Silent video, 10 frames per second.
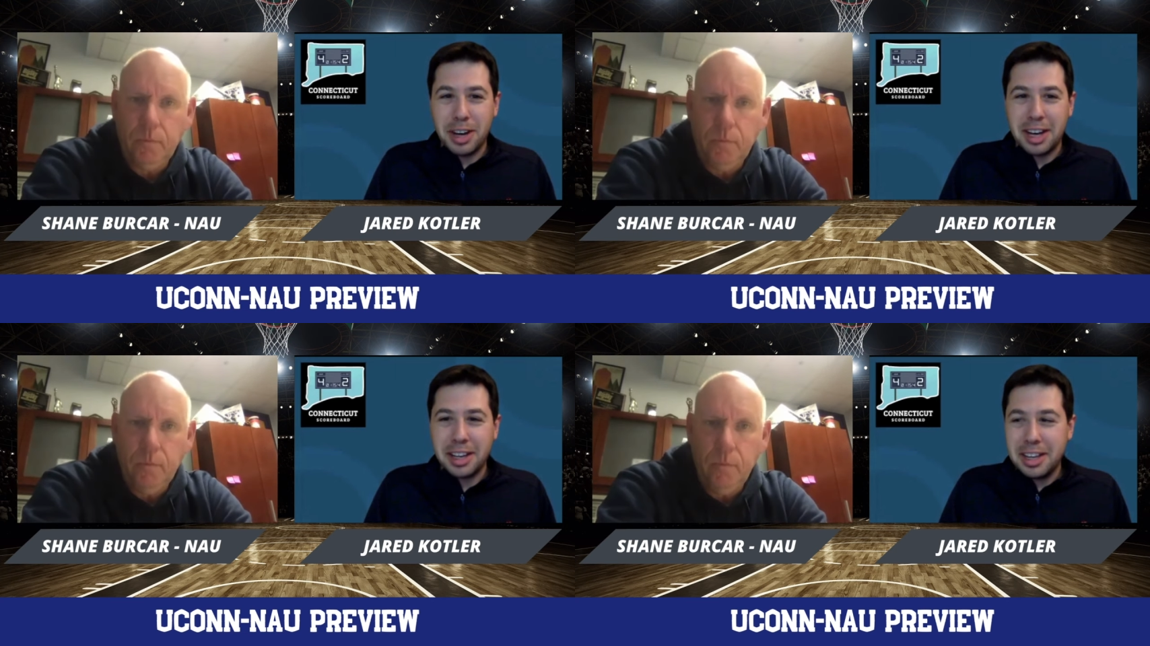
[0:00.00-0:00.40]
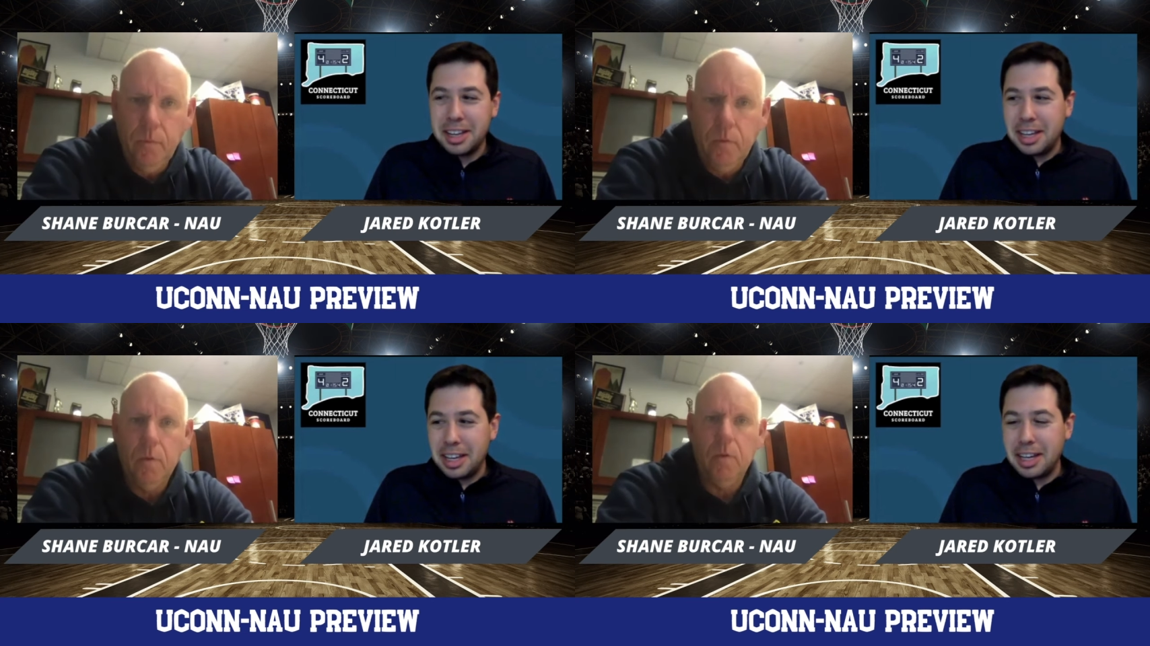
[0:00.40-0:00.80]
Speaker 1: Uh,
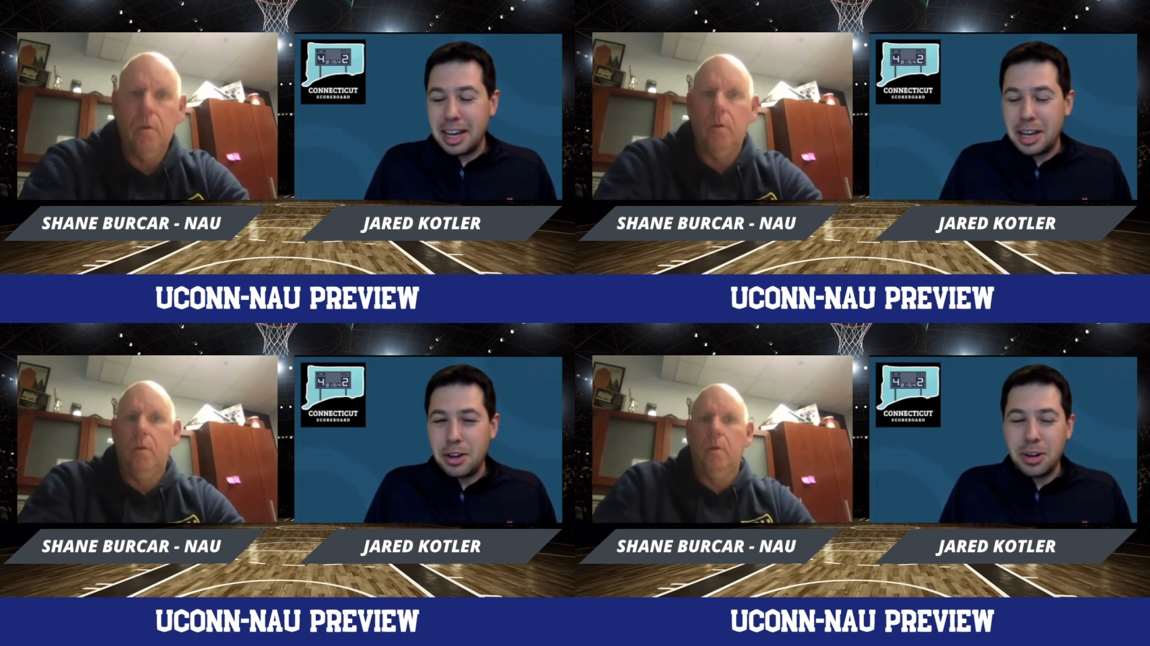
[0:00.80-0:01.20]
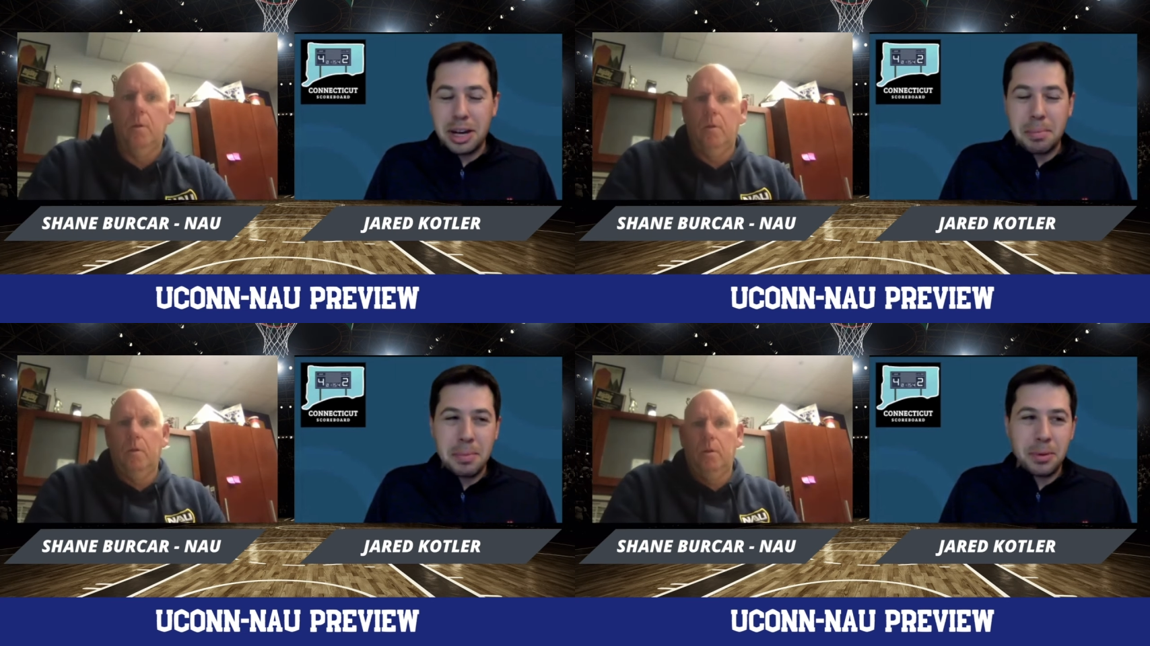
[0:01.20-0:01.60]
I, I, know a
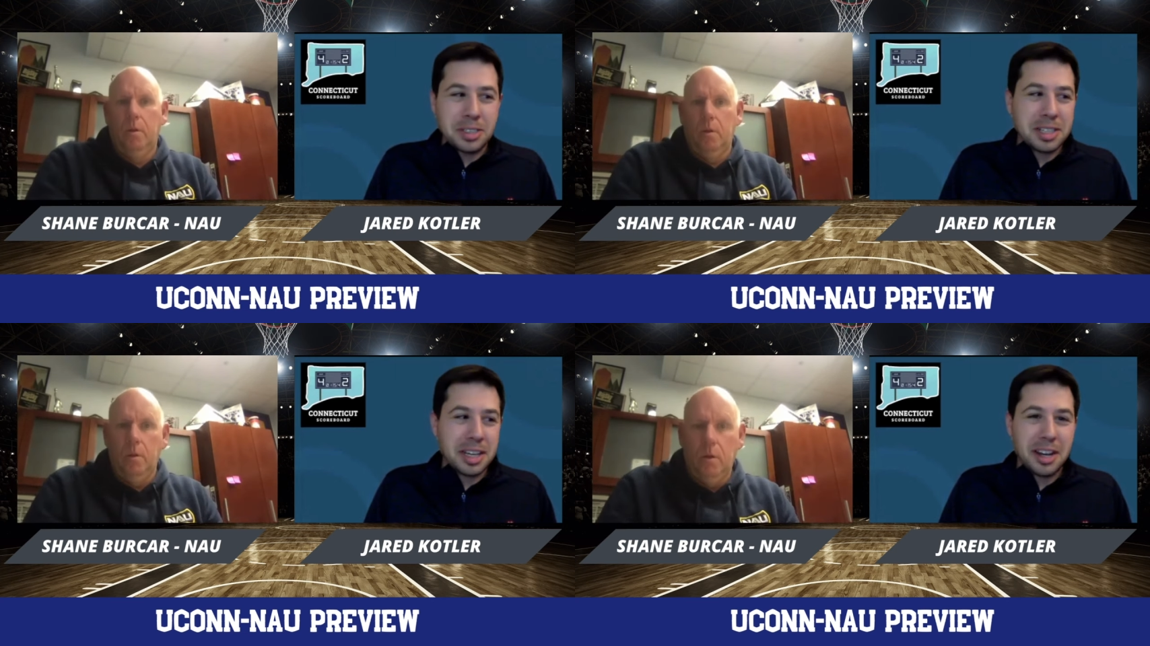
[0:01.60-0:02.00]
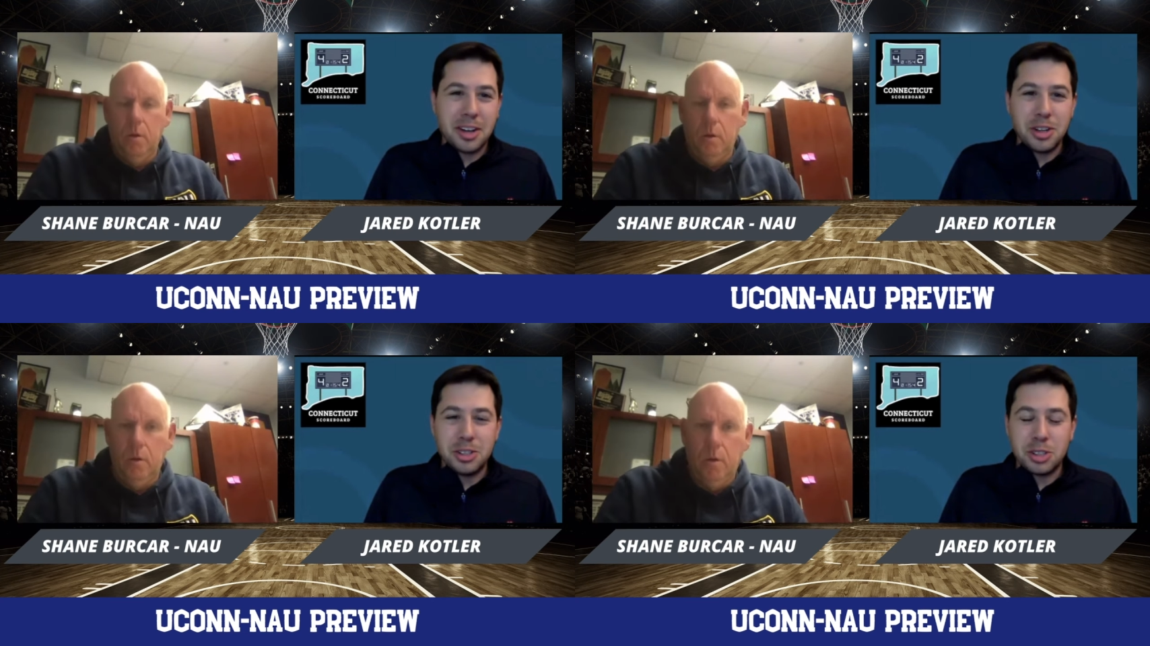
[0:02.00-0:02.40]
lot of people listening here
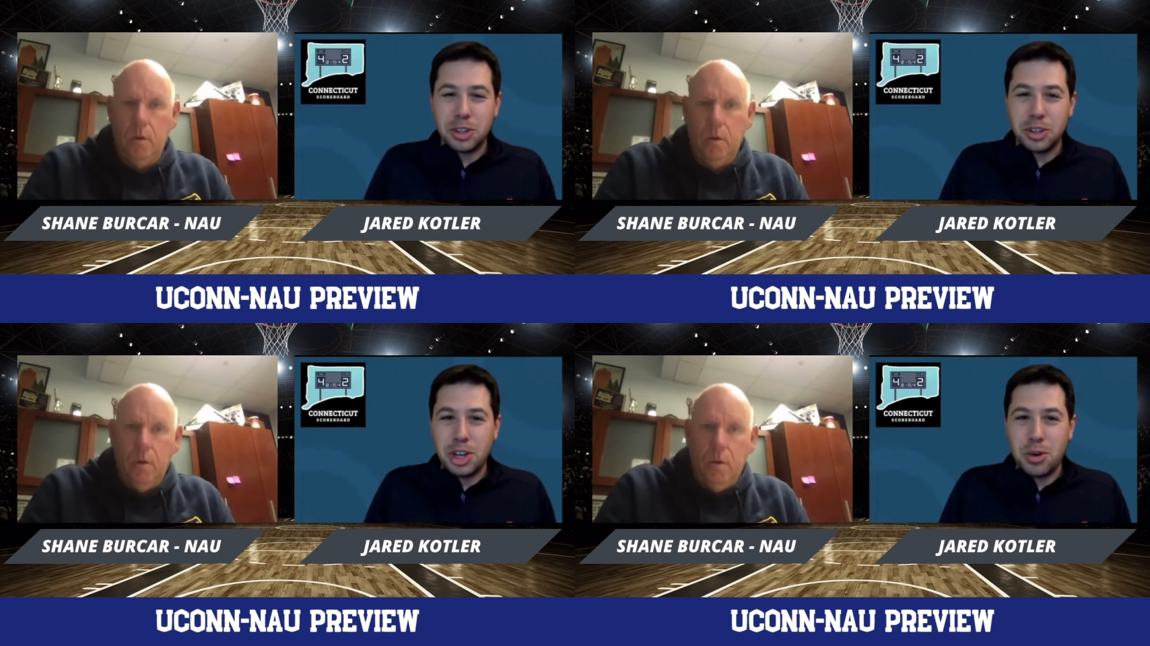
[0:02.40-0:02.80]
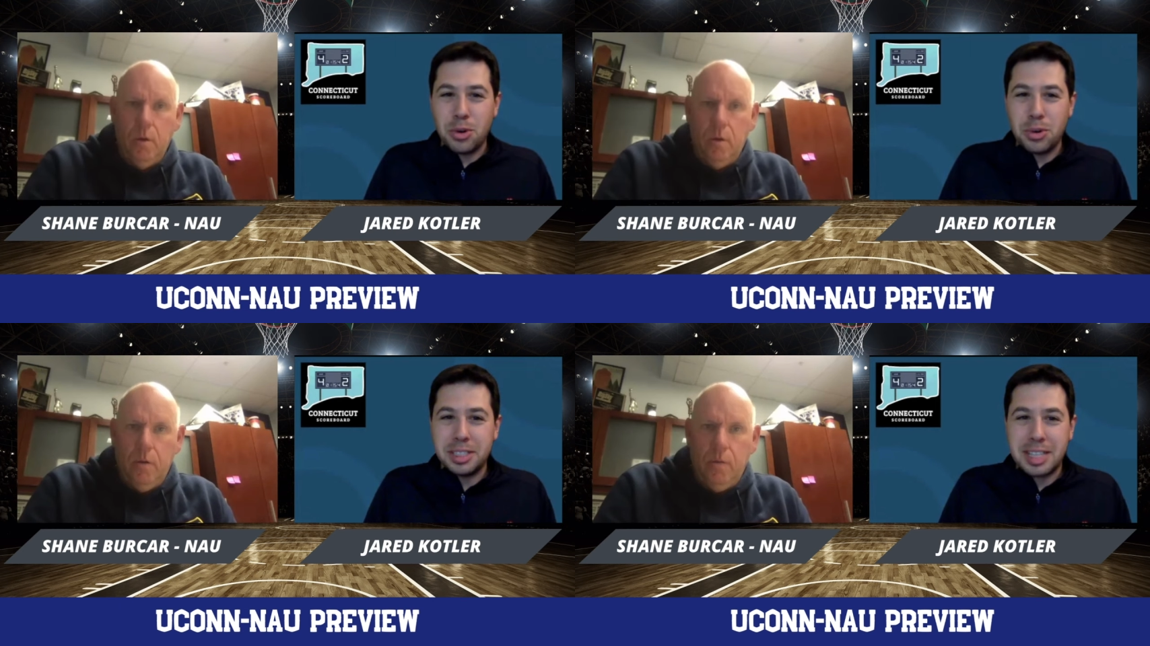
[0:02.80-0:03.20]
and certainly know
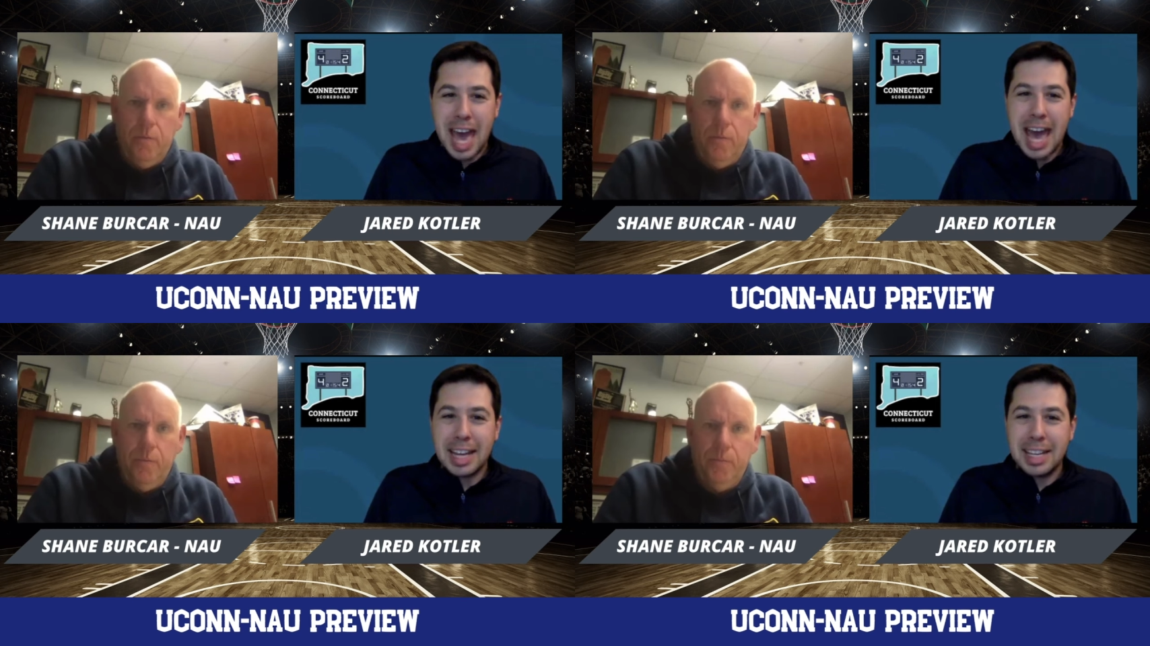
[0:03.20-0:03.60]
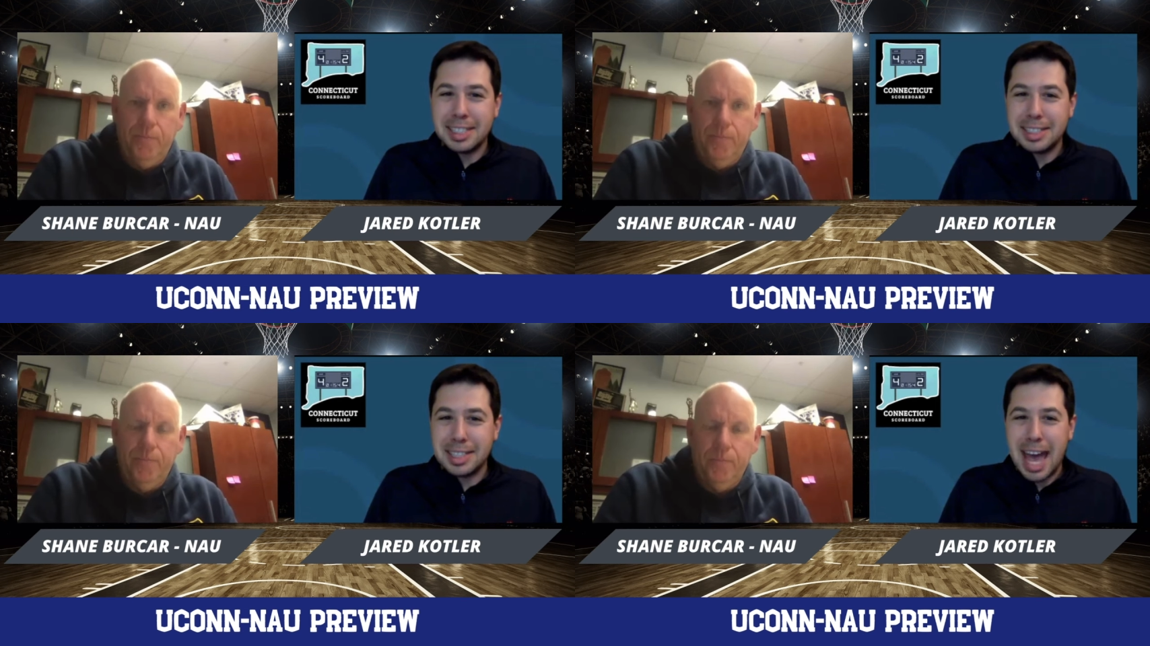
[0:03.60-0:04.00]
who his dad is.
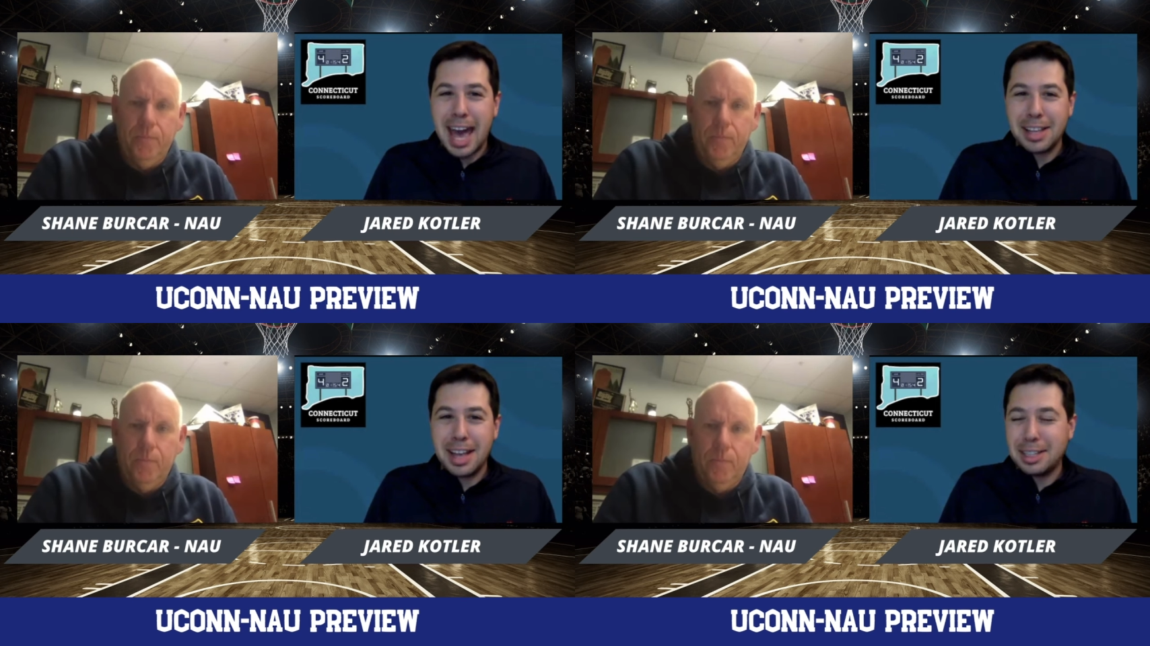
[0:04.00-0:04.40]
And his dad